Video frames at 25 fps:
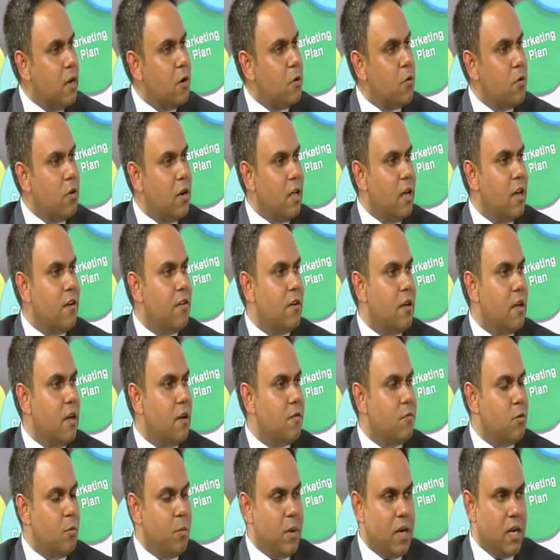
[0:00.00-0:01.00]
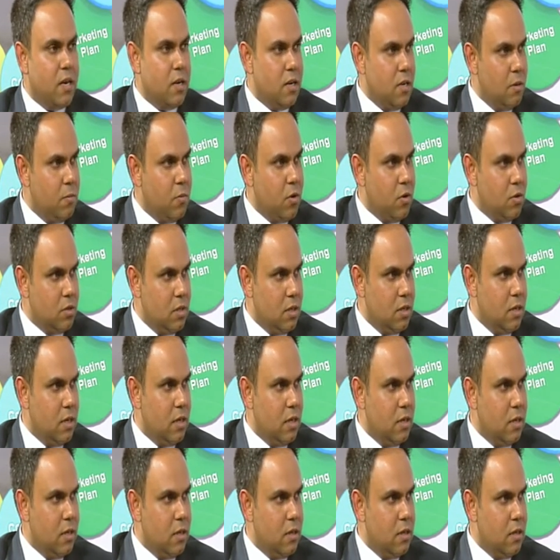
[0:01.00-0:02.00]
won't have to pay any deposit.
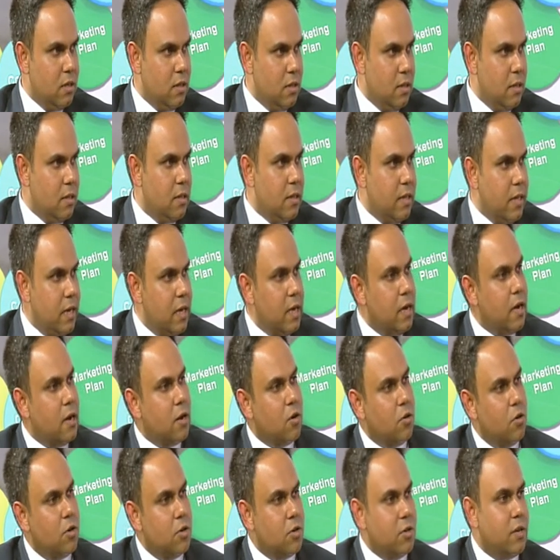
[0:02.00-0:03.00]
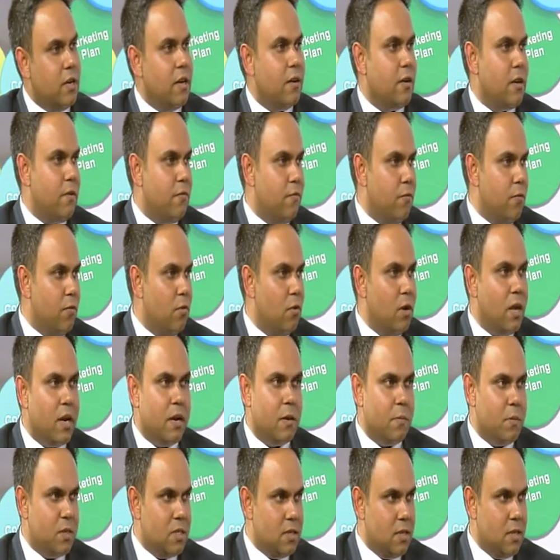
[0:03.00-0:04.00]
They are going to get full
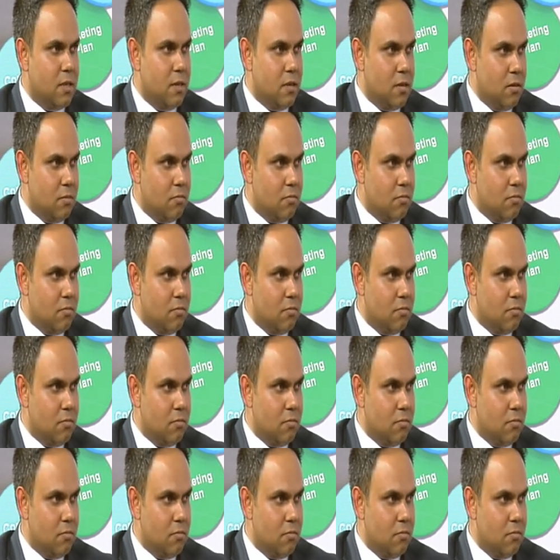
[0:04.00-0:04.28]
100%